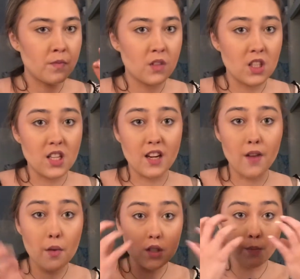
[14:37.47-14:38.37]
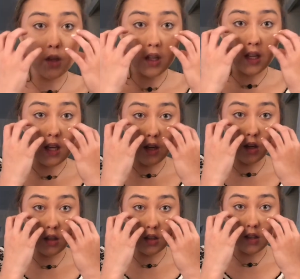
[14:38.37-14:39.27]
Because like if I was to put it like
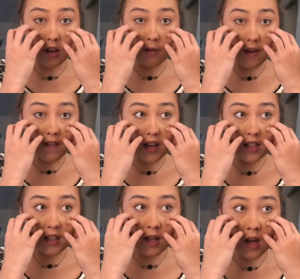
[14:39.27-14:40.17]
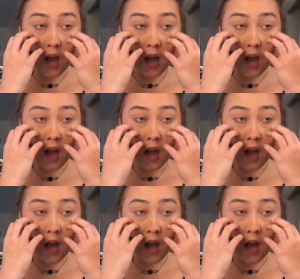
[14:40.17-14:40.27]
here in the center of my face,